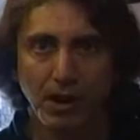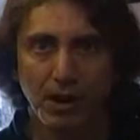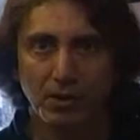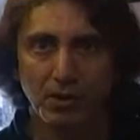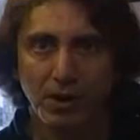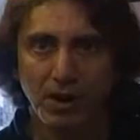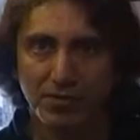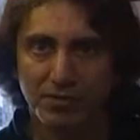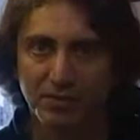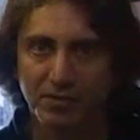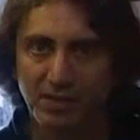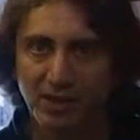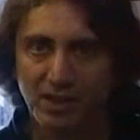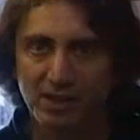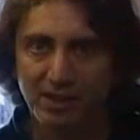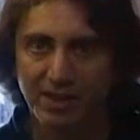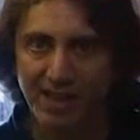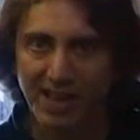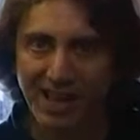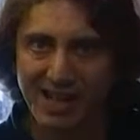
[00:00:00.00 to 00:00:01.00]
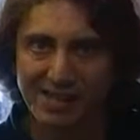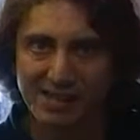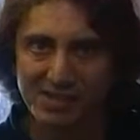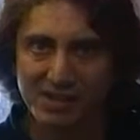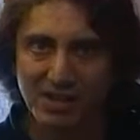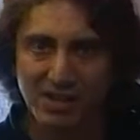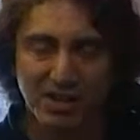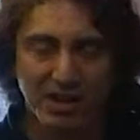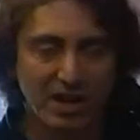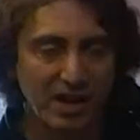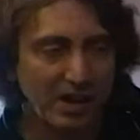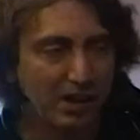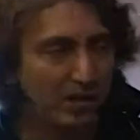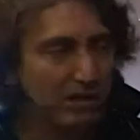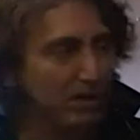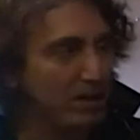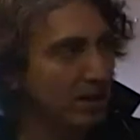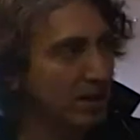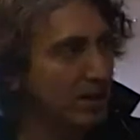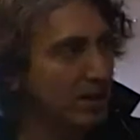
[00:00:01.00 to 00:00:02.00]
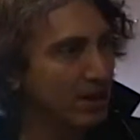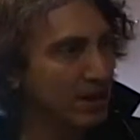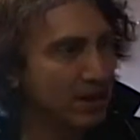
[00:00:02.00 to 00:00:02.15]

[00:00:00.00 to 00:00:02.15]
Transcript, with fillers: I don't have to let the cats in and out.